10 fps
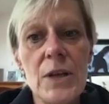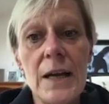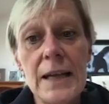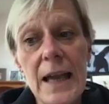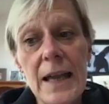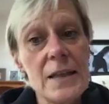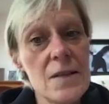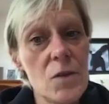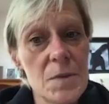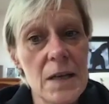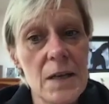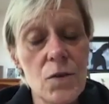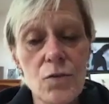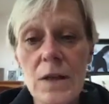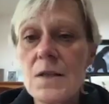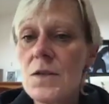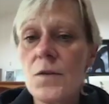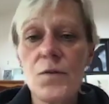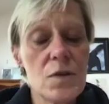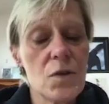And again, they stop taking treats.
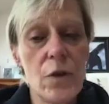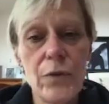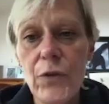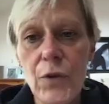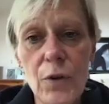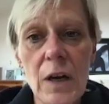You've just gone too